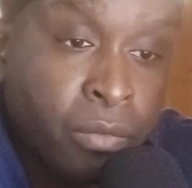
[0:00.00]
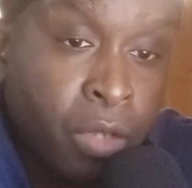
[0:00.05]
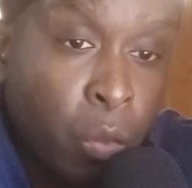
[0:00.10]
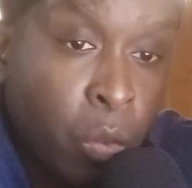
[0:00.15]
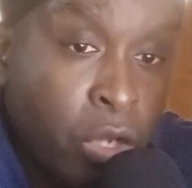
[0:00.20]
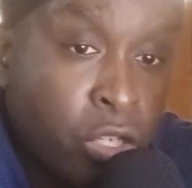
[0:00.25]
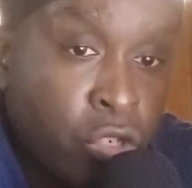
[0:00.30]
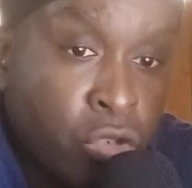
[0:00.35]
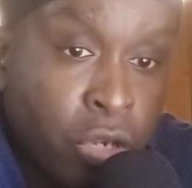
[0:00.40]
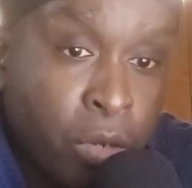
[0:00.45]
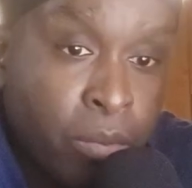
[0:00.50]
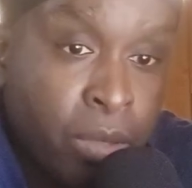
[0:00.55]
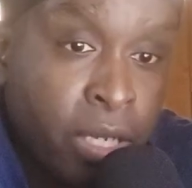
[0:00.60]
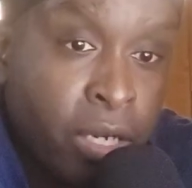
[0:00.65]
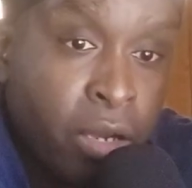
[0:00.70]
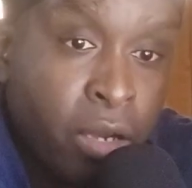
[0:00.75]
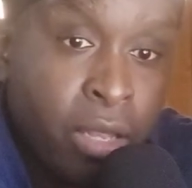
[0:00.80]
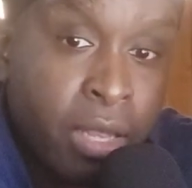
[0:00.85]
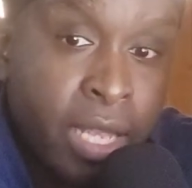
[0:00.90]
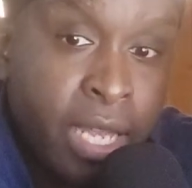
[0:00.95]
Once you
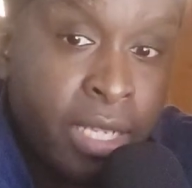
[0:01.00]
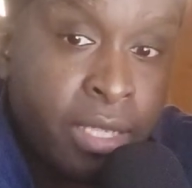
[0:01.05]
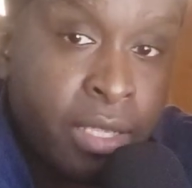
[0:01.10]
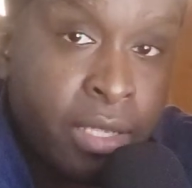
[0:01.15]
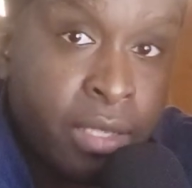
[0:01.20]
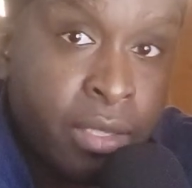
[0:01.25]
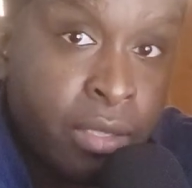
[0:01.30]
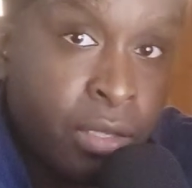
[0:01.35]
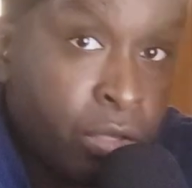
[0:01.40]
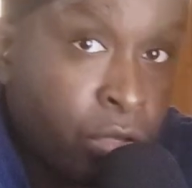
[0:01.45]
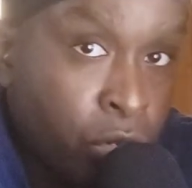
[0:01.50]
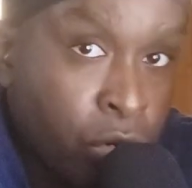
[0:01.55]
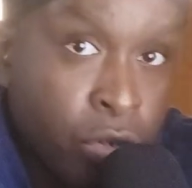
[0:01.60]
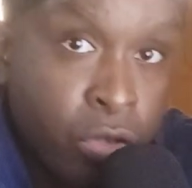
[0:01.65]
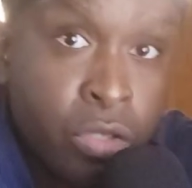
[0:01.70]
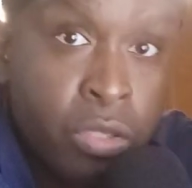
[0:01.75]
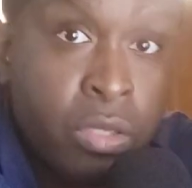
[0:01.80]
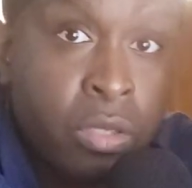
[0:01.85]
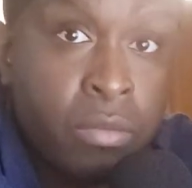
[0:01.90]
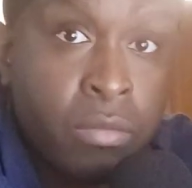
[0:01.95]
complete all lessons,
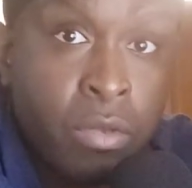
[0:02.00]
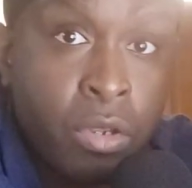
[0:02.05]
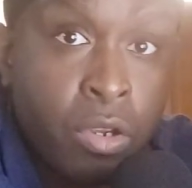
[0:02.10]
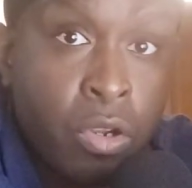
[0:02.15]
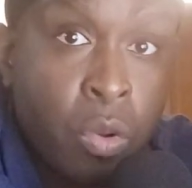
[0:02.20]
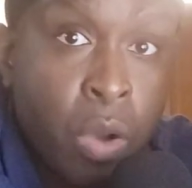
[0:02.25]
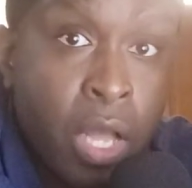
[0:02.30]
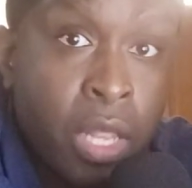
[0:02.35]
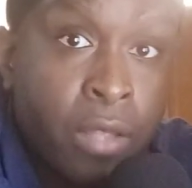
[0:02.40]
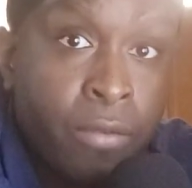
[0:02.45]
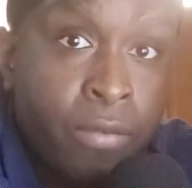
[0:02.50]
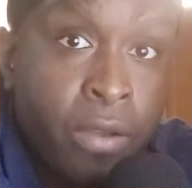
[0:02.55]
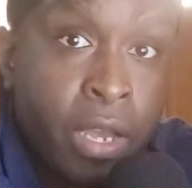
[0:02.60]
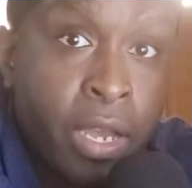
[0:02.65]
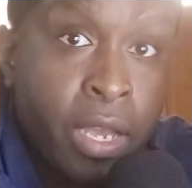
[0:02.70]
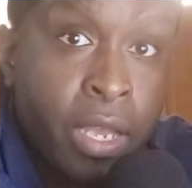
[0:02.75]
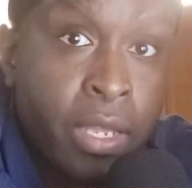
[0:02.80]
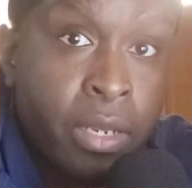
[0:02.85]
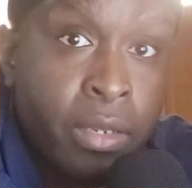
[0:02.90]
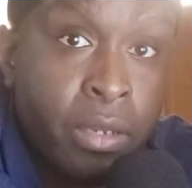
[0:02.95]
you're you're
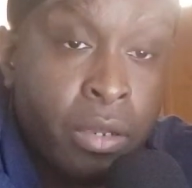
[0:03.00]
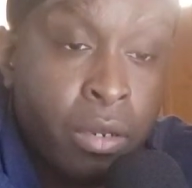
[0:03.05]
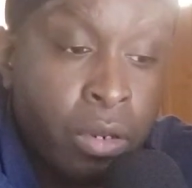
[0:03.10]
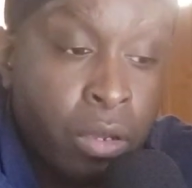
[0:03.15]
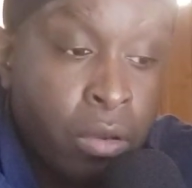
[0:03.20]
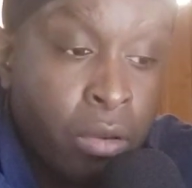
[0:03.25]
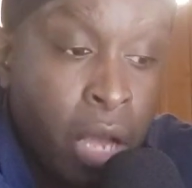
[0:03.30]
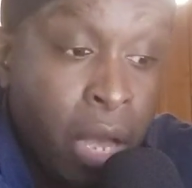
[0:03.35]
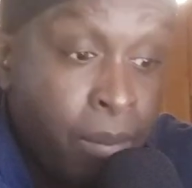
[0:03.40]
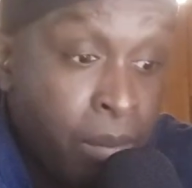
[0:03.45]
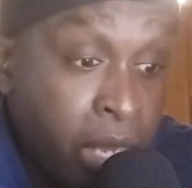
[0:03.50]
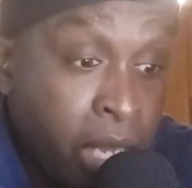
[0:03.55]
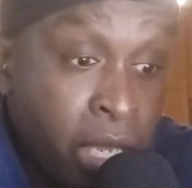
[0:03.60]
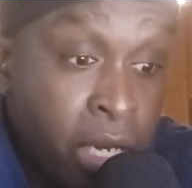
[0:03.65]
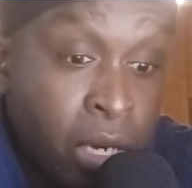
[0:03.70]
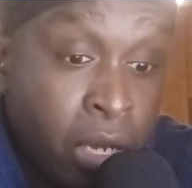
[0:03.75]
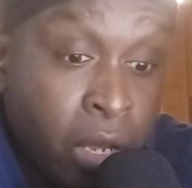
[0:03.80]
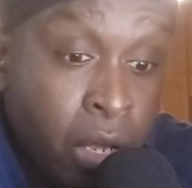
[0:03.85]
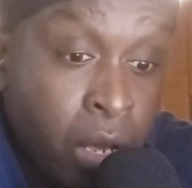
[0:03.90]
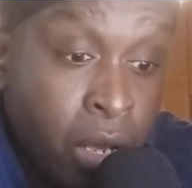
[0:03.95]
qualified. You know, I mean,